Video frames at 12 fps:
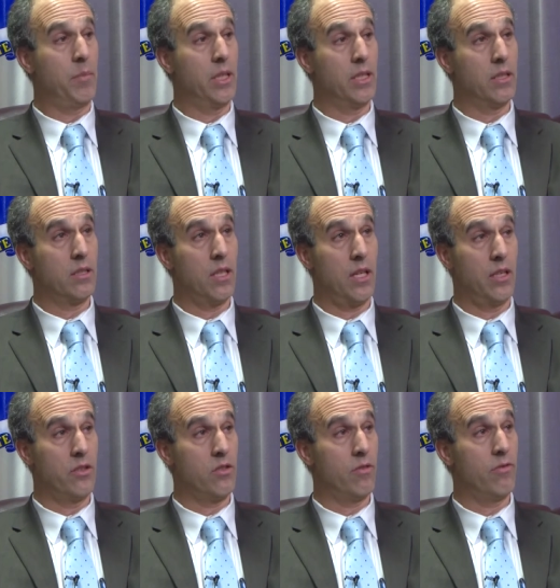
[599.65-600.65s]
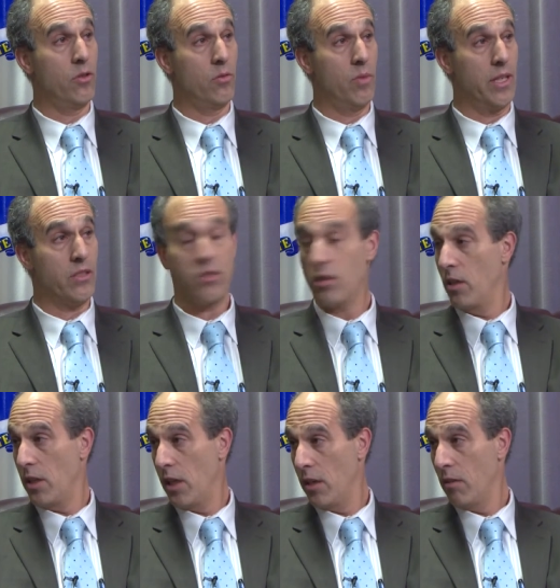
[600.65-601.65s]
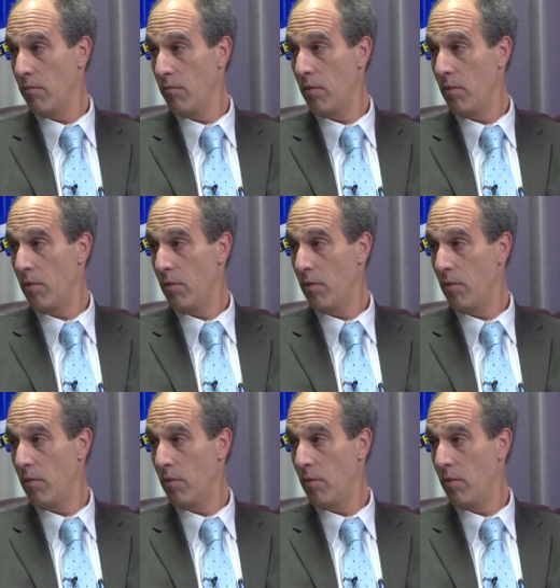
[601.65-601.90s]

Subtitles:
million tons of food waste a year.